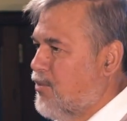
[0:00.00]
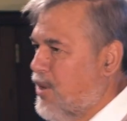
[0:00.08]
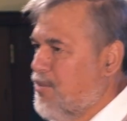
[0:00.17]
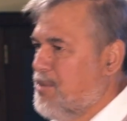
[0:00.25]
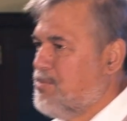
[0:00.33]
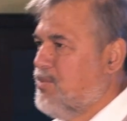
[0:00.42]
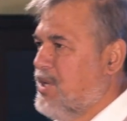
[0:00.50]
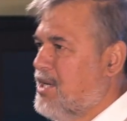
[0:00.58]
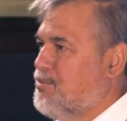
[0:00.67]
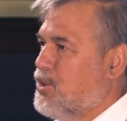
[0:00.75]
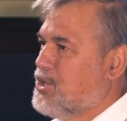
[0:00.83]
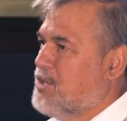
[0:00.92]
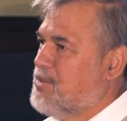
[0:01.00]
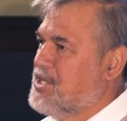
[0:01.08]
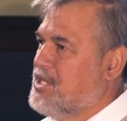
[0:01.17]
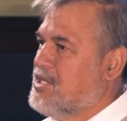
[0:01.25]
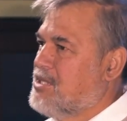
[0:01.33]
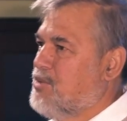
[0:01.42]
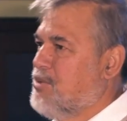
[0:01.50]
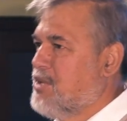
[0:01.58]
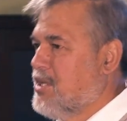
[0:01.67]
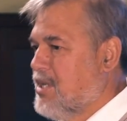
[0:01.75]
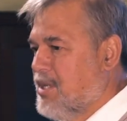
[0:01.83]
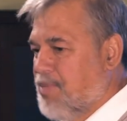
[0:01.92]
When I bought the business, we
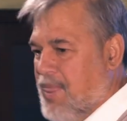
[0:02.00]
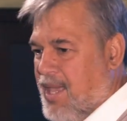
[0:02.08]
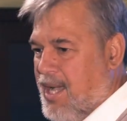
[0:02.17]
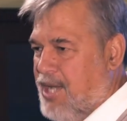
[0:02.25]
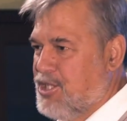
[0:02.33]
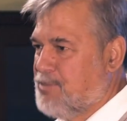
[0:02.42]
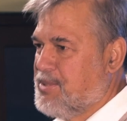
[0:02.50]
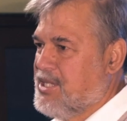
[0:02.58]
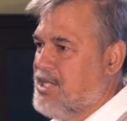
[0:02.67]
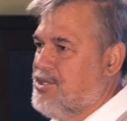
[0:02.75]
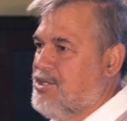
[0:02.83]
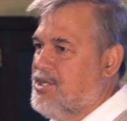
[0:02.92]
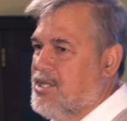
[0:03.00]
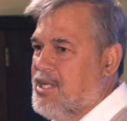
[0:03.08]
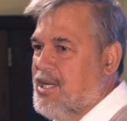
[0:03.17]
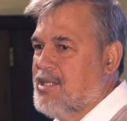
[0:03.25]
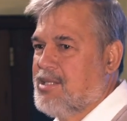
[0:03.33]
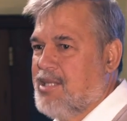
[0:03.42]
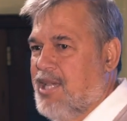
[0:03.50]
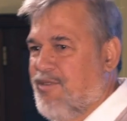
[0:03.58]
were 100% unionized.